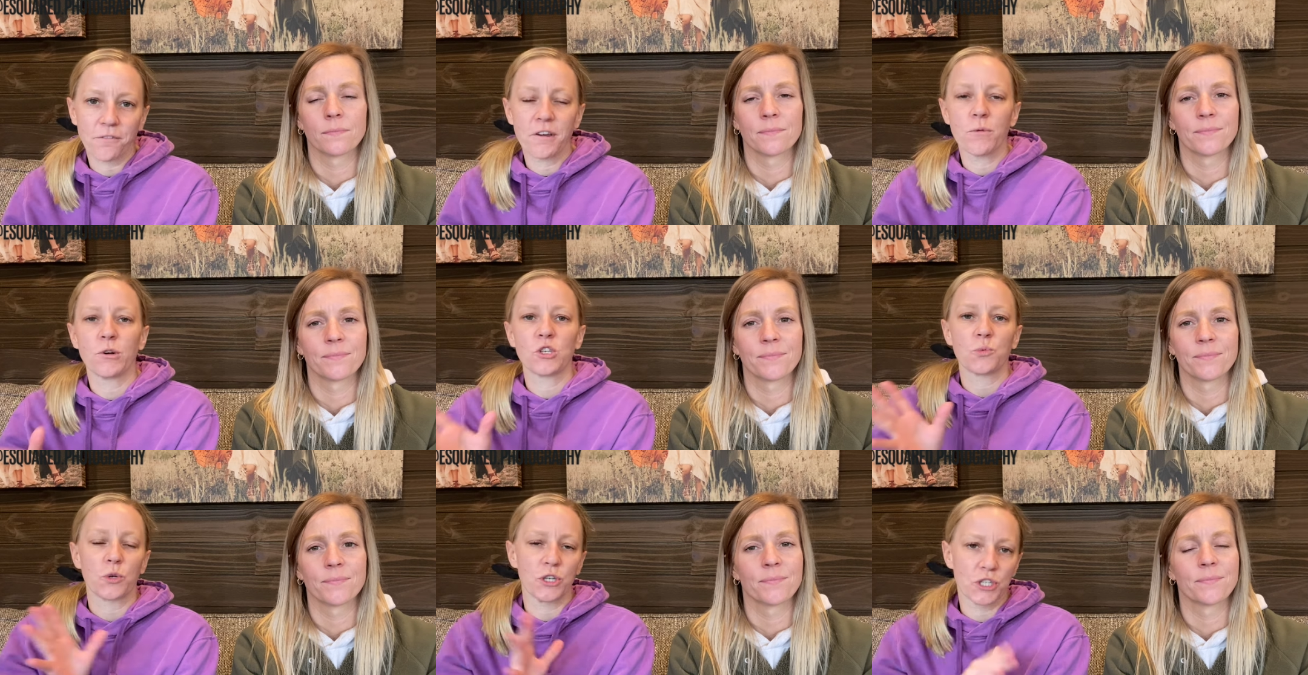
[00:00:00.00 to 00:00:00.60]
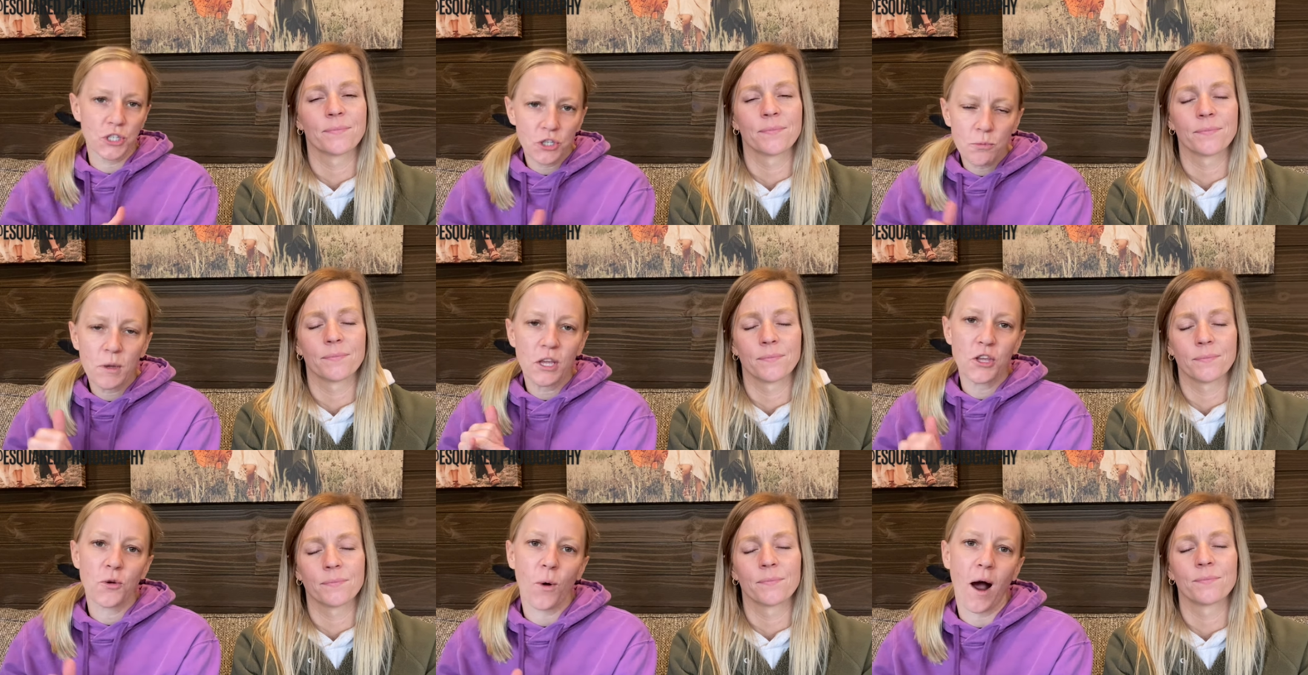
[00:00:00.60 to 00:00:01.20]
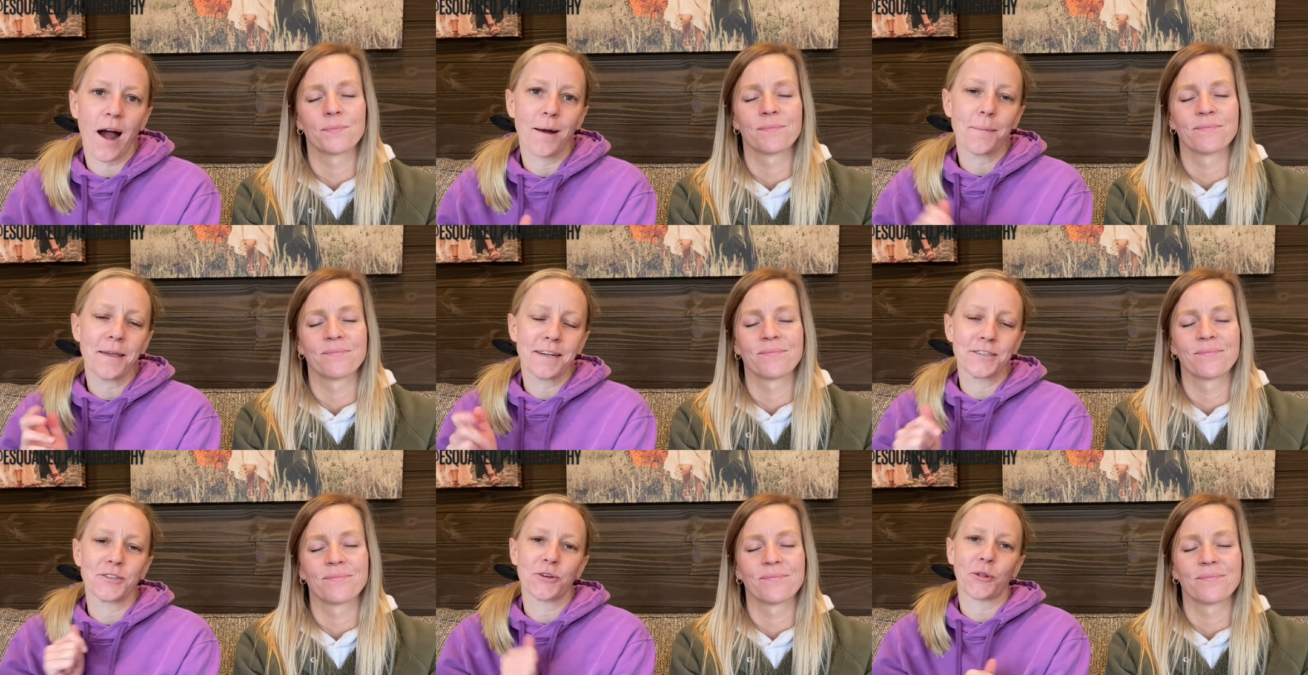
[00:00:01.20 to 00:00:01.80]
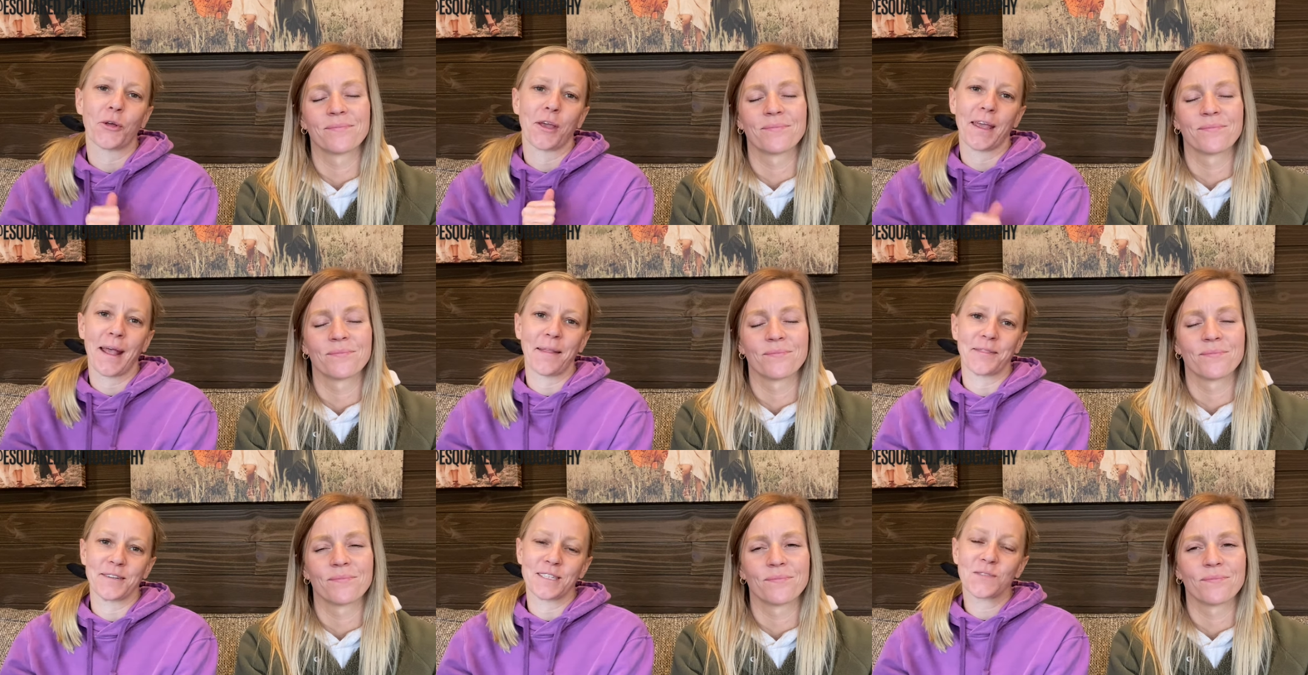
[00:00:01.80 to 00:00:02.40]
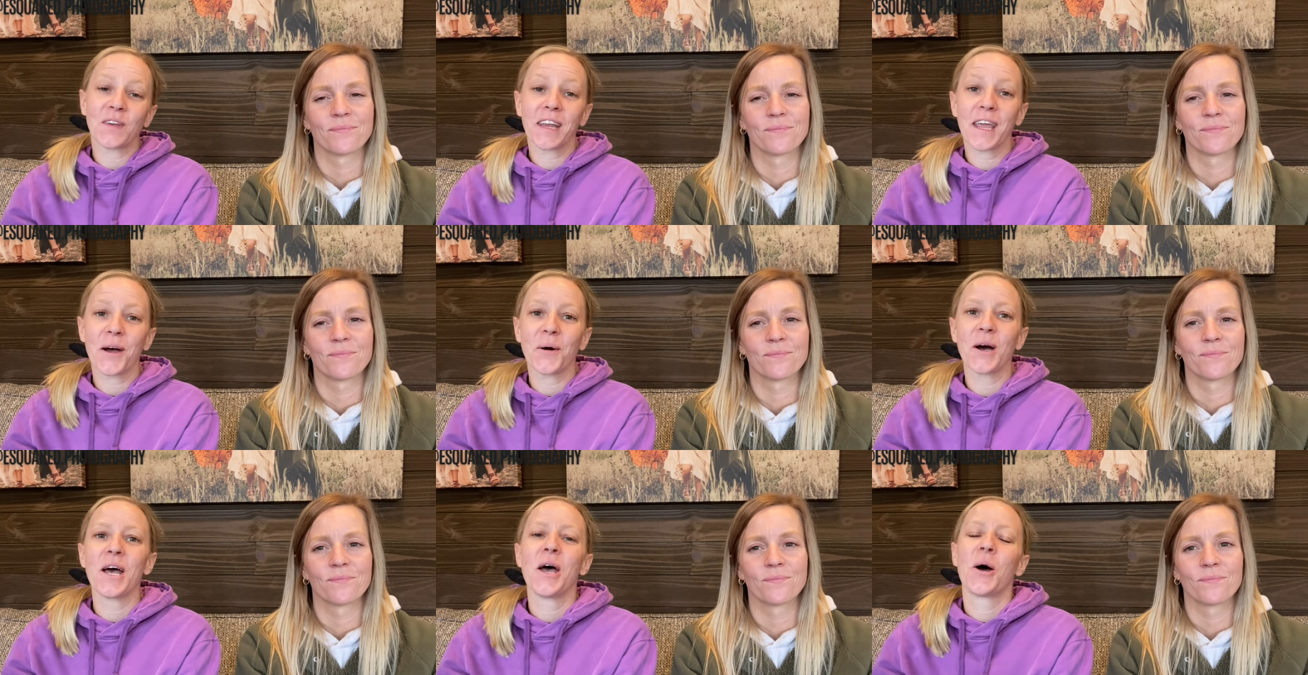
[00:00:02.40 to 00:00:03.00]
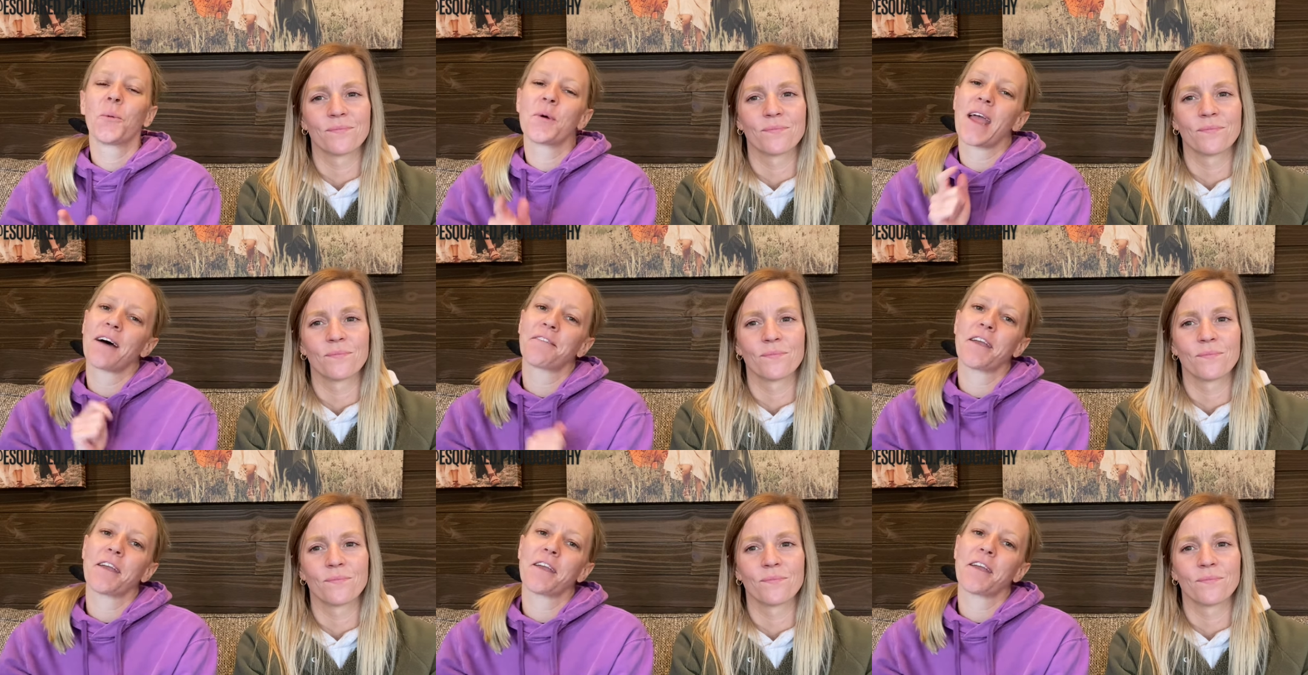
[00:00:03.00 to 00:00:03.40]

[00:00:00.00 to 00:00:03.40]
Speaker 1: which we're assuming you are because you're looking at this video, we have